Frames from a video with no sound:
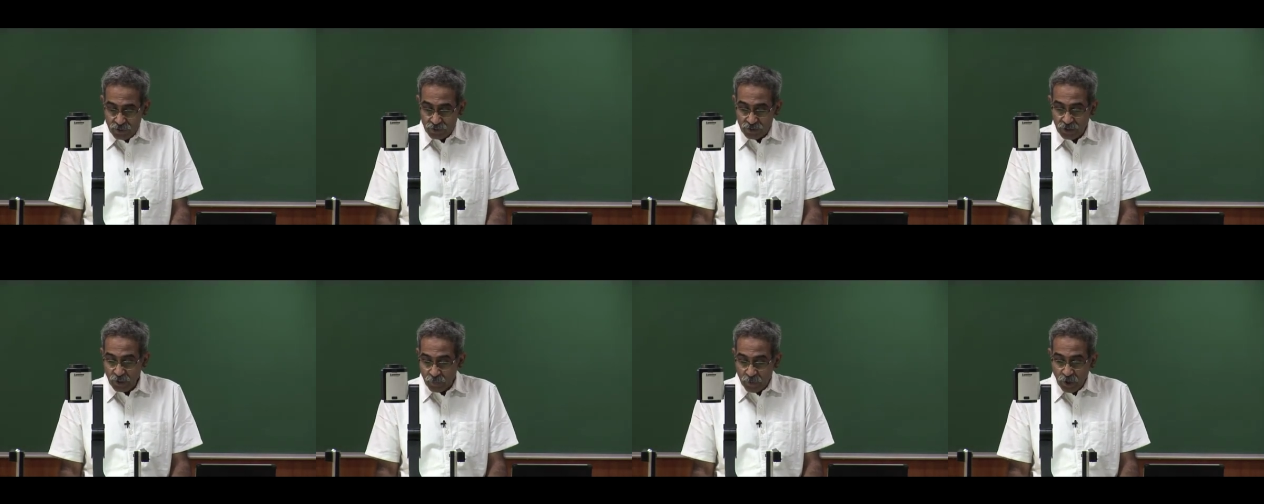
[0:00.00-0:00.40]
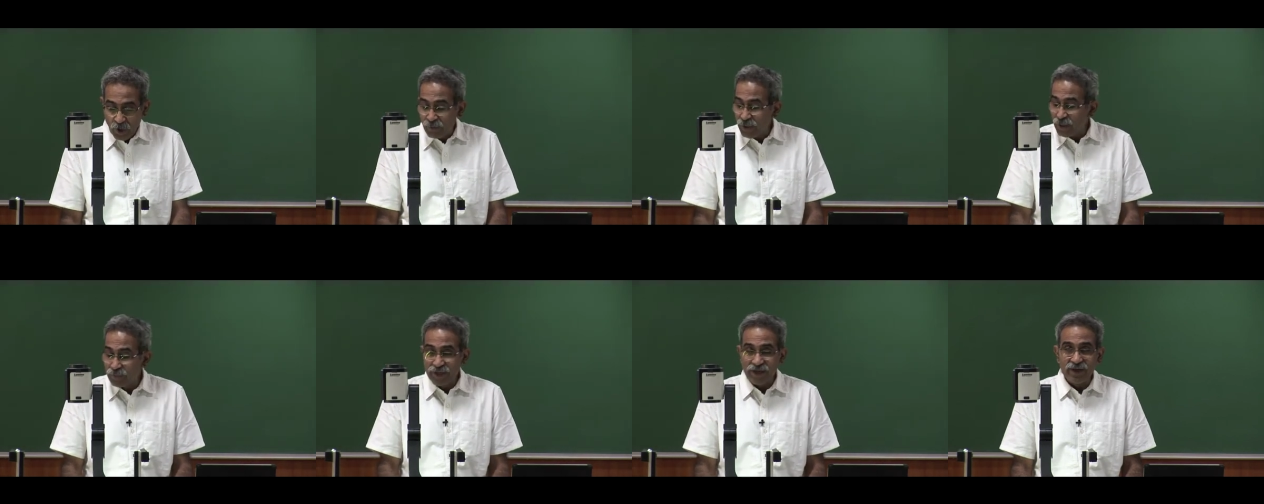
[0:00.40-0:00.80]
The
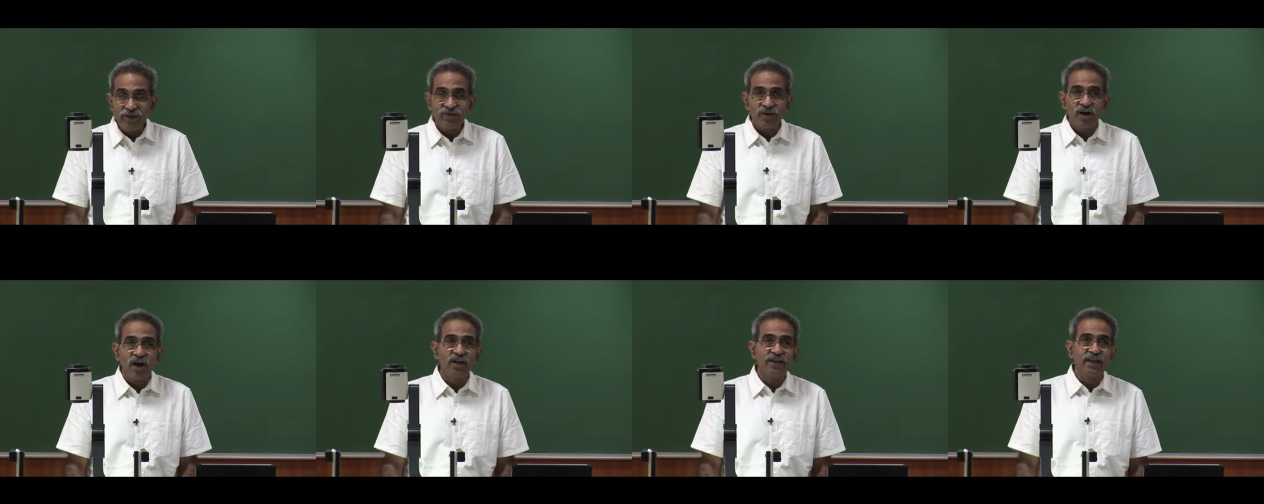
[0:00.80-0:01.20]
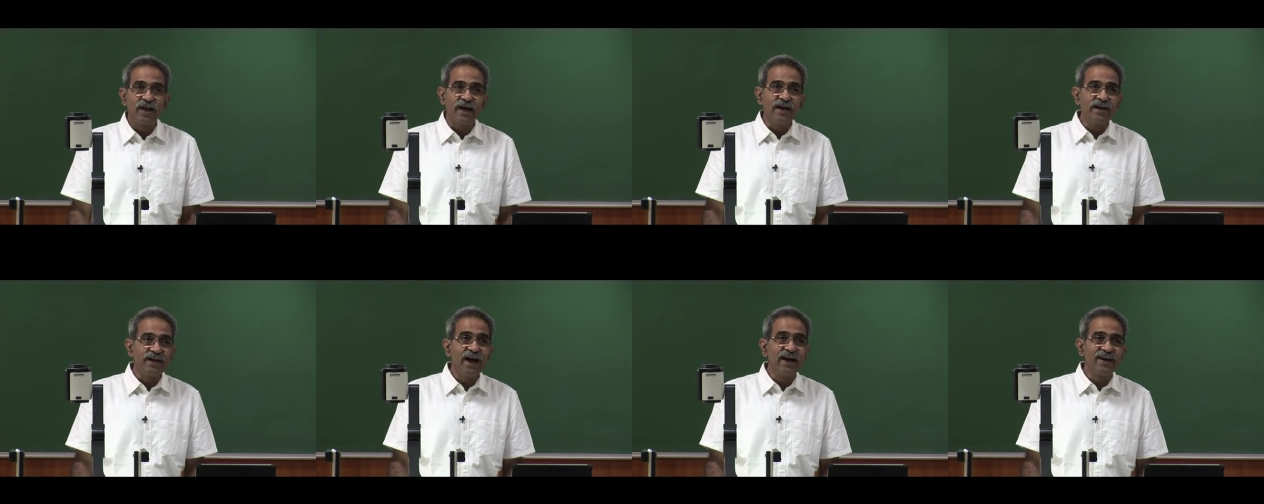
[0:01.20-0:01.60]
problem is, on the
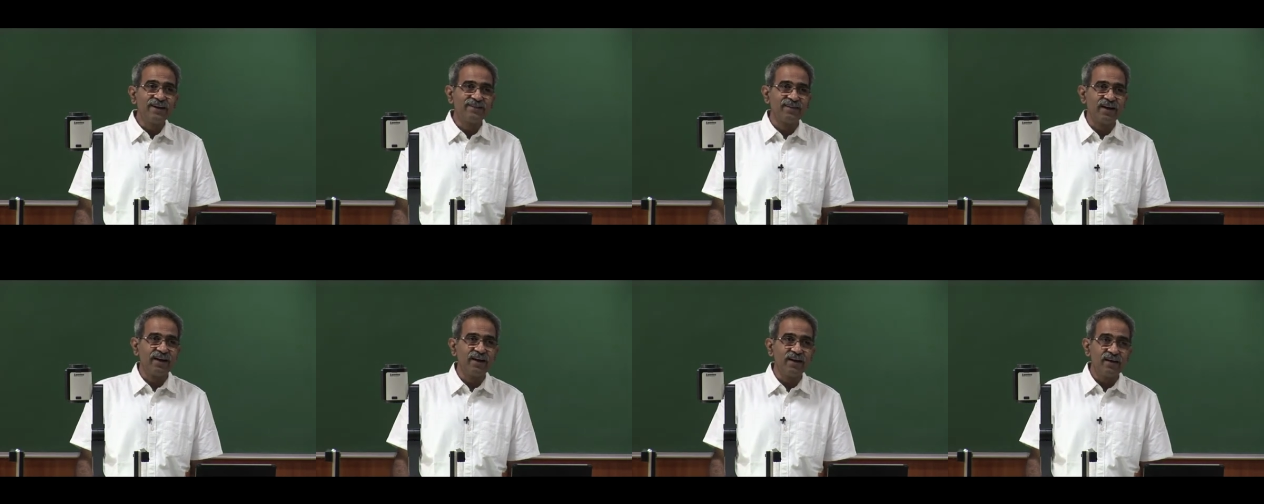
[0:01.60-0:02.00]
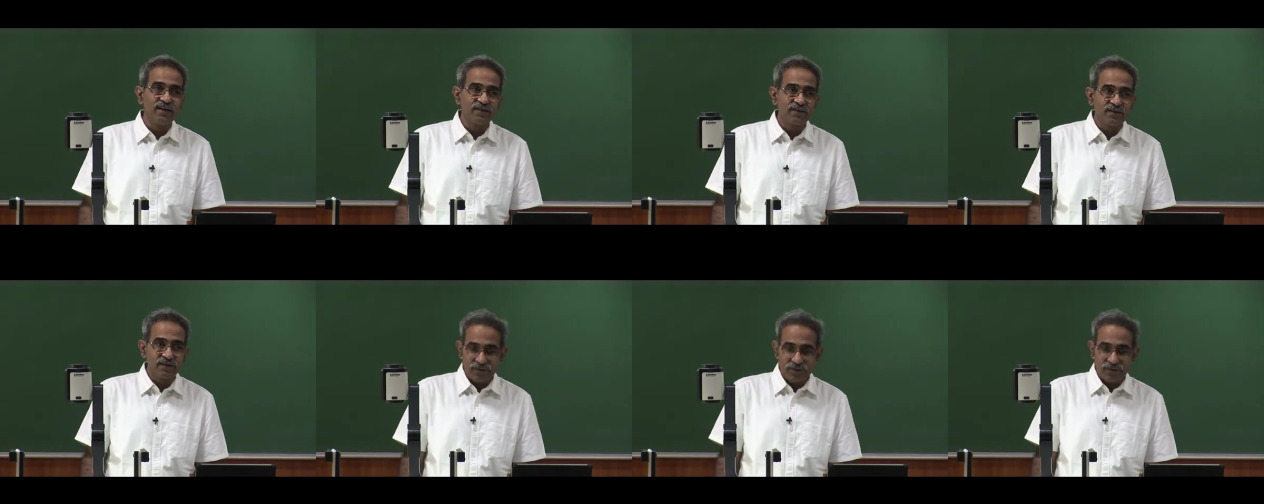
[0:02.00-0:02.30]
right hand side,